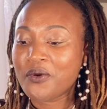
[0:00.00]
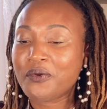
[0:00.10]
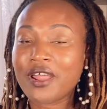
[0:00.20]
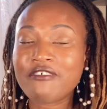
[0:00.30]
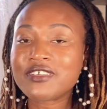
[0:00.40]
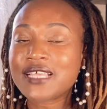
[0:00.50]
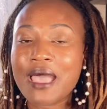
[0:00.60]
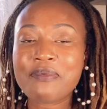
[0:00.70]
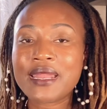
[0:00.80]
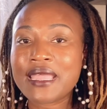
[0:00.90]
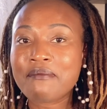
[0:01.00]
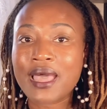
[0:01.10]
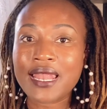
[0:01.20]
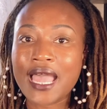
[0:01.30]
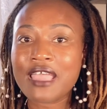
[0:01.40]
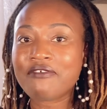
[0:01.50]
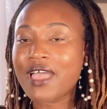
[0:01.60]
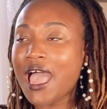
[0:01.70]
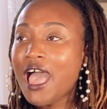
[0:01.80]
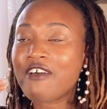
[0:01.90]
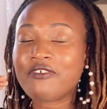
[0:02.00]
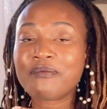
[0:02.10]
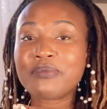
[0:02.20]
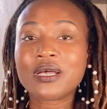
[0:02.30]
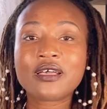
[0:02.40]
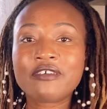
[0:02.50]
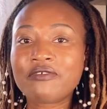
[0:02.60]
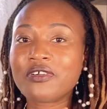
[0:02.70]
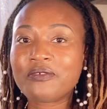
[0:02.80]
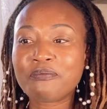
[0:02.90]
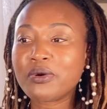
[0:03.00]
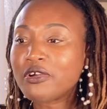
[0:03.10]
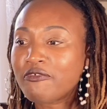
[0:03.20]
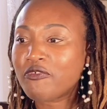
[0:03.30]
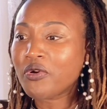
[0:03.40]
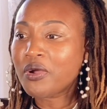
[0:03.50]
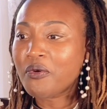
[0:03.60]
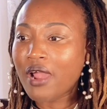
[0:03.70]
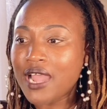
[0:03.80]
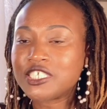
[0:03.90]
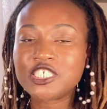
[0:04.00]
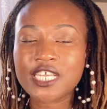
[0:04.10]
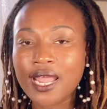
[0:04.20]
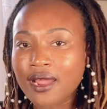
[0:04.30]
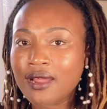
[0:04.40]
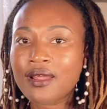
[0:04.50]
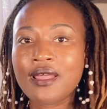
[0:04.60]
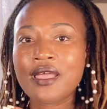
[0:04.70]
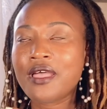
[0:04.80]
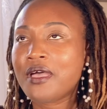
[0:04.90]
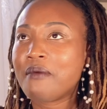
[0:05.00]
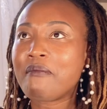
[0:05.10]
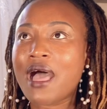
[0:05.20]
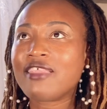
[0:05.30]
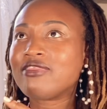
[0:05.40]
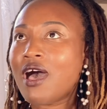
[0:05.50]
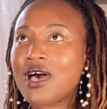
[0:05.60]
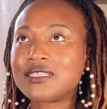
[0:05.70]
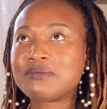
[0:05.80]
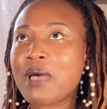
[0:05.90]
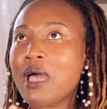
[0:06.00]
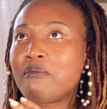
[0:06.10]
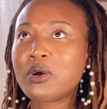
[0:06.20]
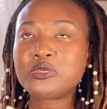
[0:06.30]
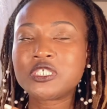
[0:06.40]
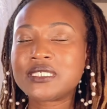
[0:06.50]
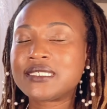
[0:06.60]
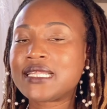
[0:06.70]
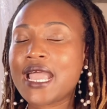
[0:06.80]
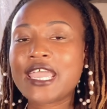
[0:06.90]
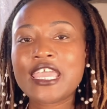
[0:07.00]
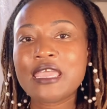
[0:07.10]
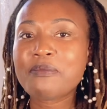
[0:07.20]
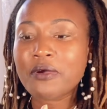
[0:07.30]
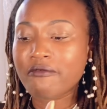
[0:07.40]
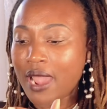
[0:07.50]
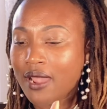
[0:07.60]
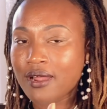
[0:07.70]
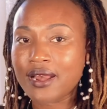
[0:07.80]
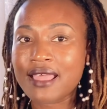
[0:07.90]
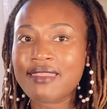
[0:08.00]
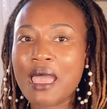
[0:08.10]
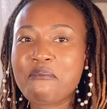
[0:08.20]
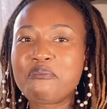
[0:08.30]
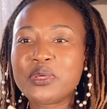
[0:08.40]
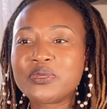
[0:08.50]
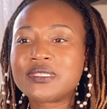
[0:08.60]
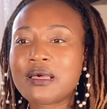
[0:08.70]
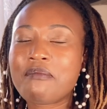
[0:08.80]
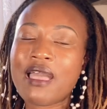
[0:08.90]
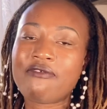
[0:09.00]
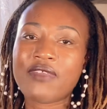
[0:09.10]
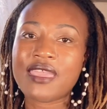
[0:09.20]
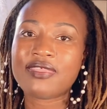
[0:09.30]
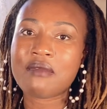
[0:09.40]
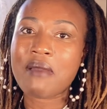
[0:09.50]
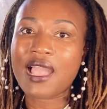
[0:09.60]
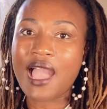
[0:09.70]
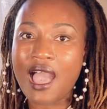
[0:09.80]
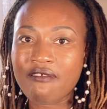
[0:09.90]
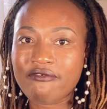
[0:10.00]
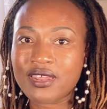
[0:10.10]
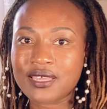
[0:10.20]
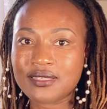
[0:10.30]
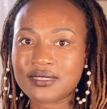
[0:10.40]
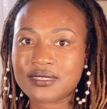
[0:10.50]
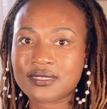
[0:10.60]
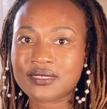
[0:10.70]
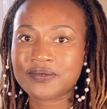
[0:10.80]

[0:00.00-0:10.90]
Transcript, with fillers: Whatever is happening in my life, I have a book of book for it where I share my thoughts, my emotions, and I keep a record, and that builds up my faith and my confidence.